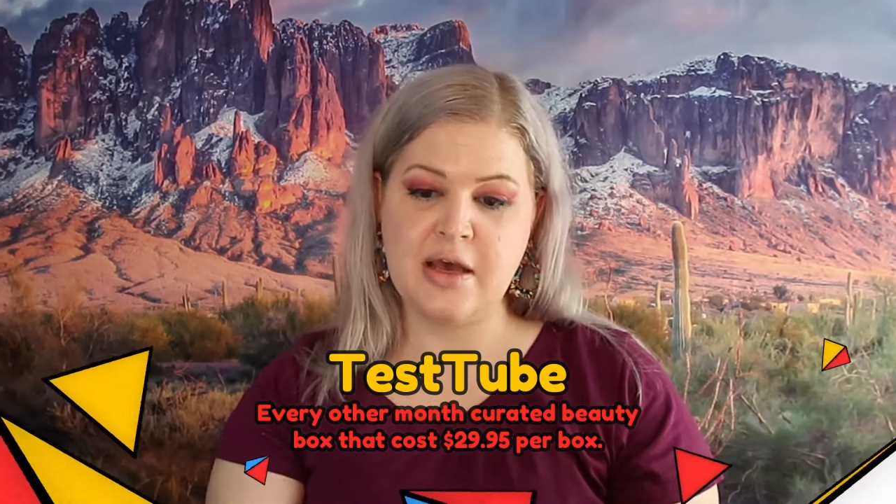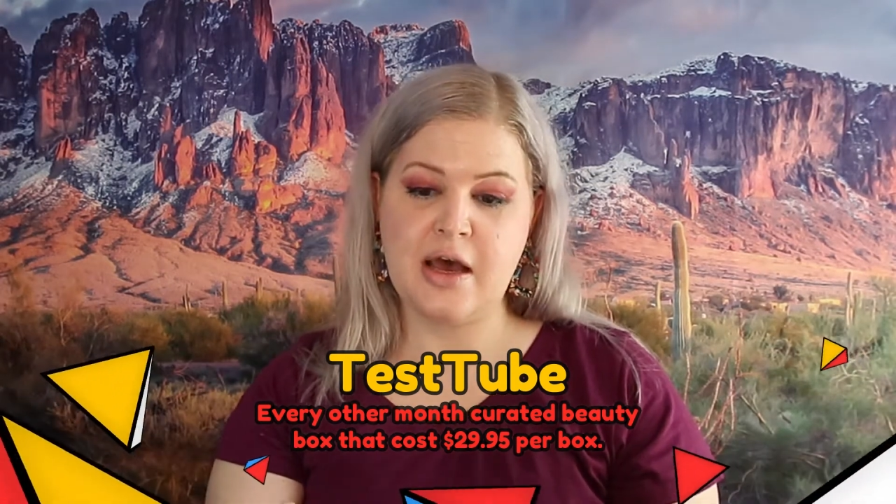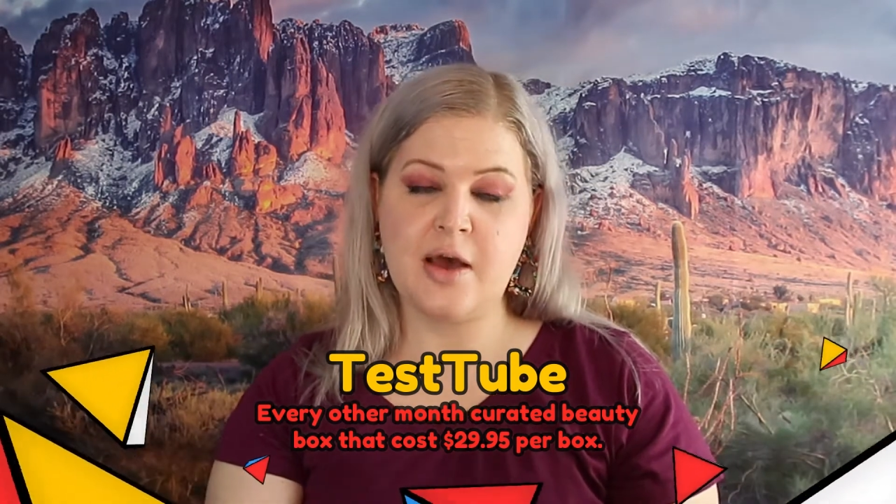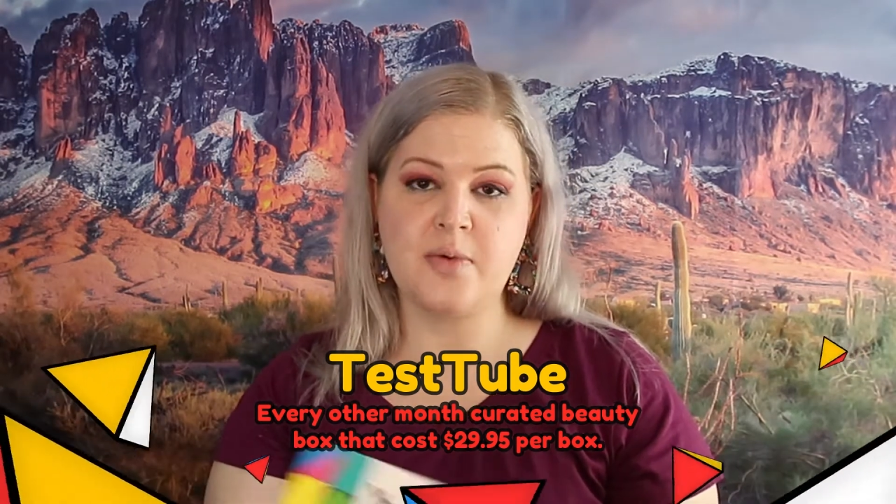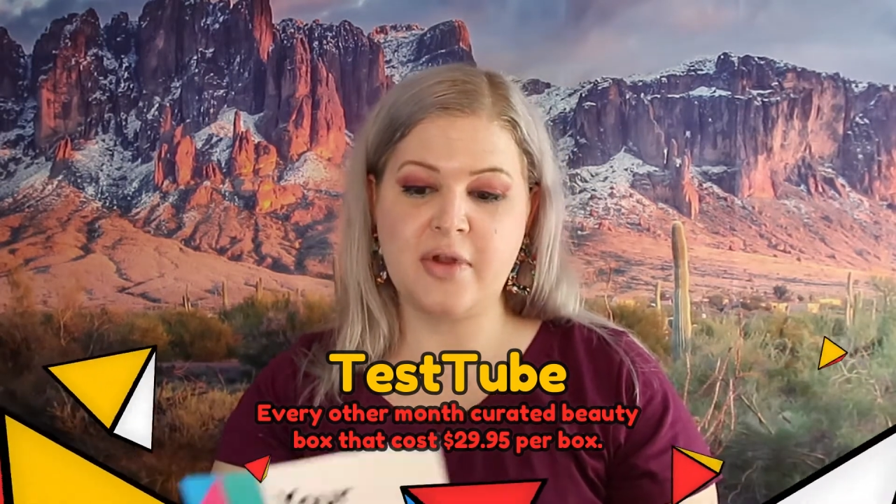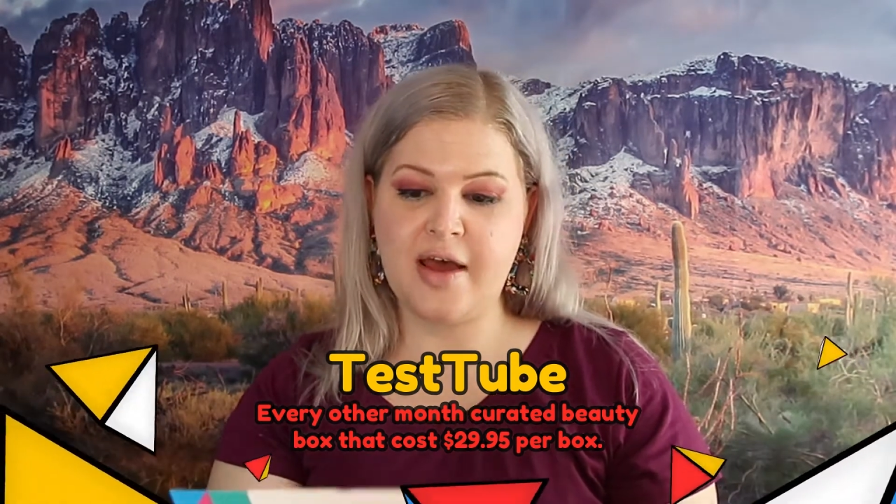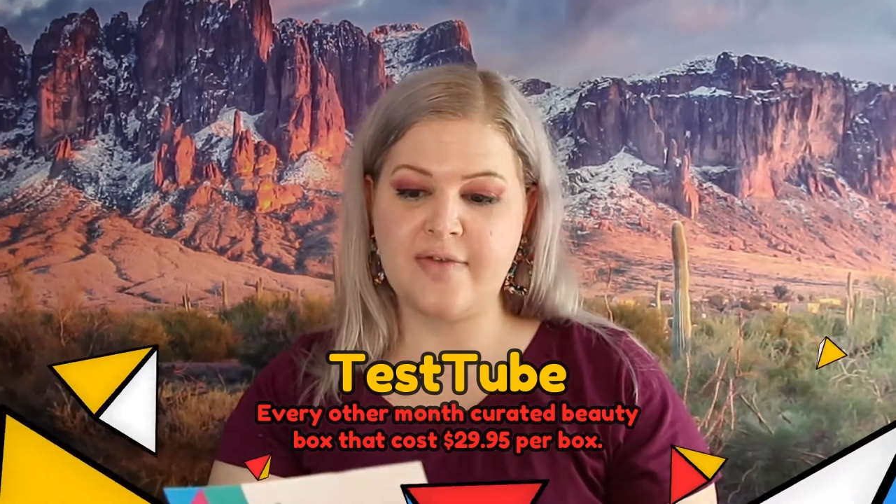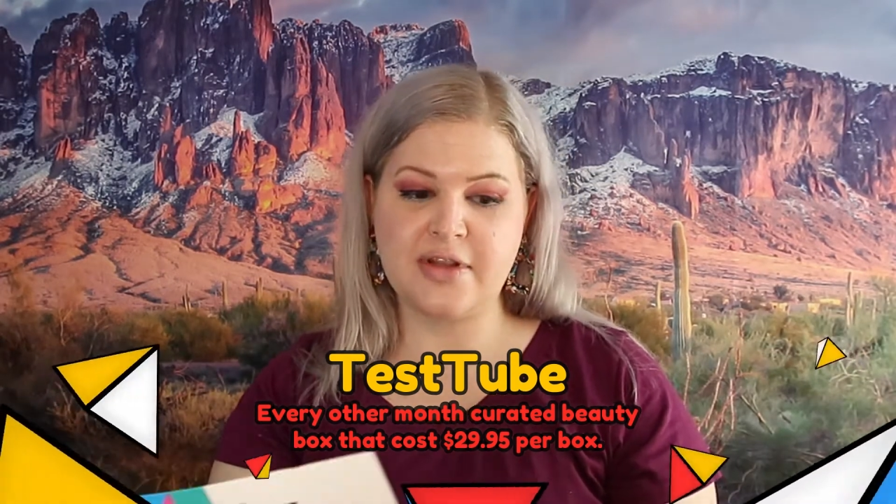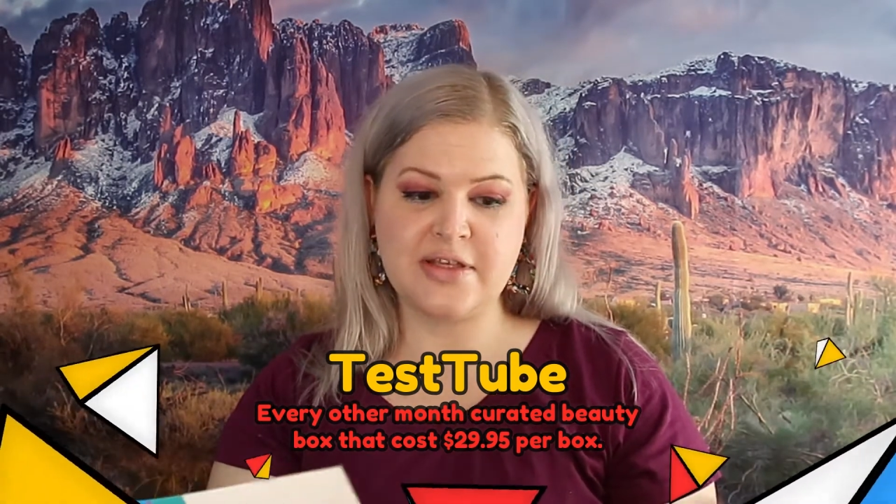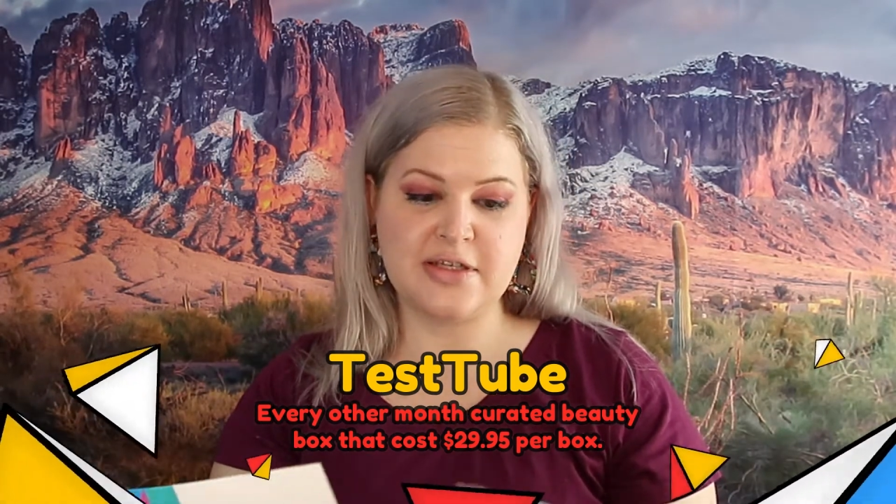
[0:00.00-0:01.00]
I will have
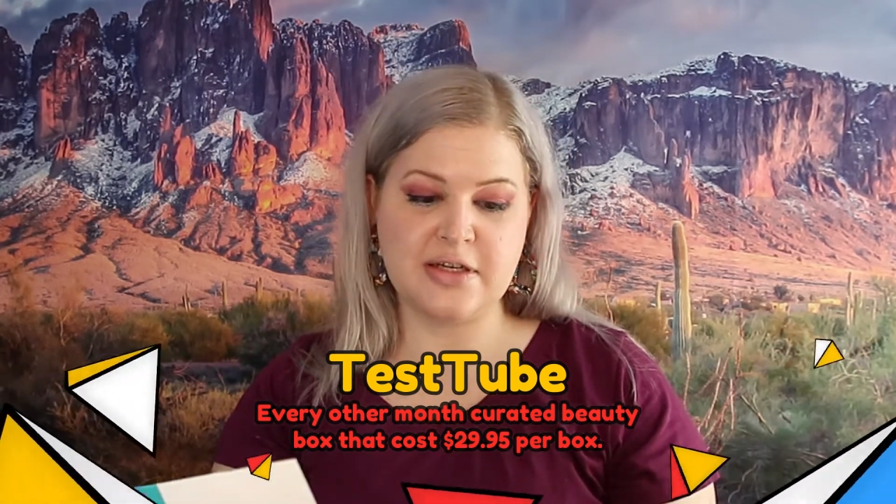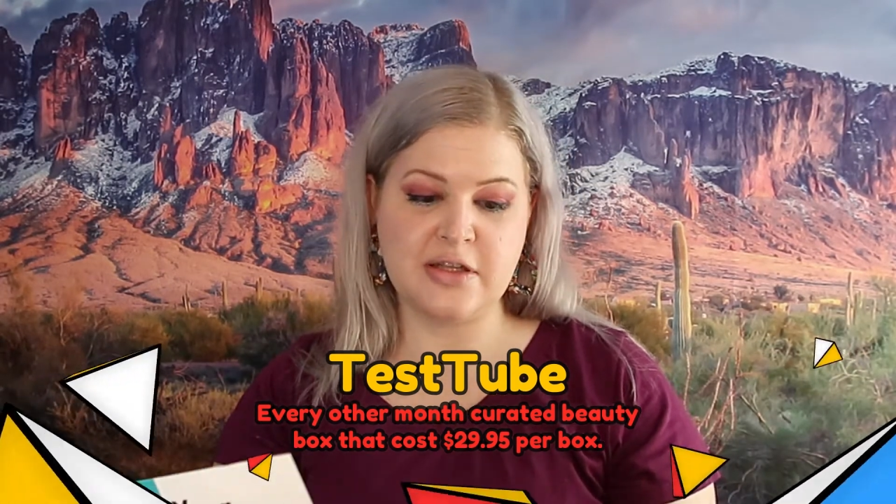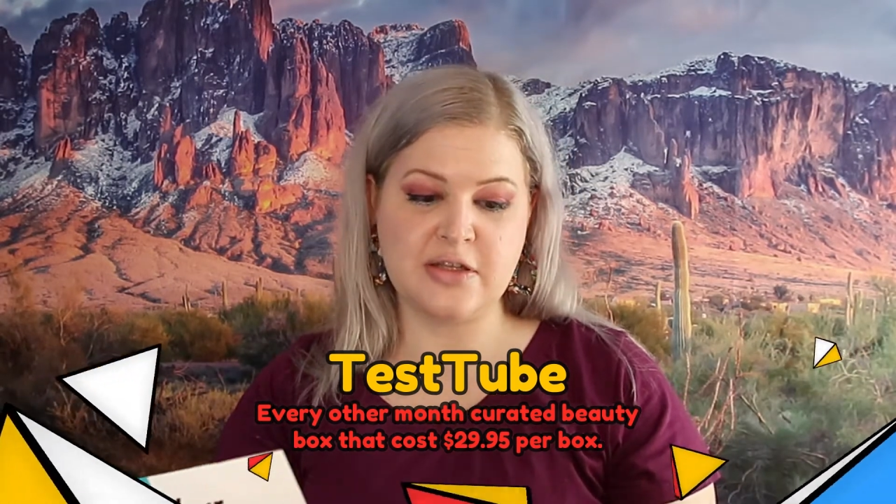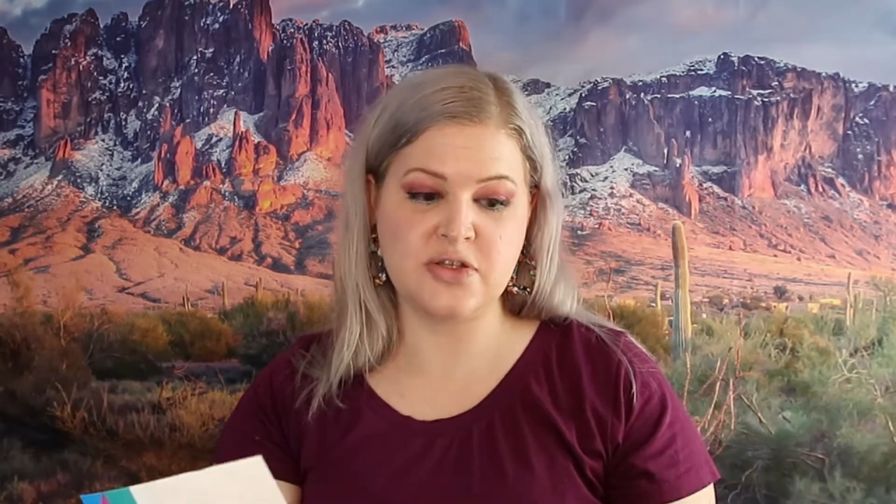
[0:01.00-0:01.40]
it listed on the